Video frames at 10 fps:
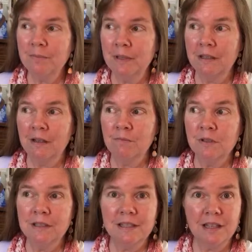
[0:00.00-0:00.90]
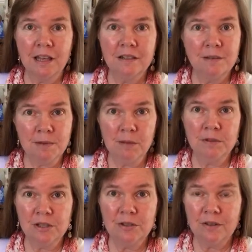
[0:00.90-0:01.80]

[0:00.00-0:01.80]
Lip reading: but I'm real excited to be able to do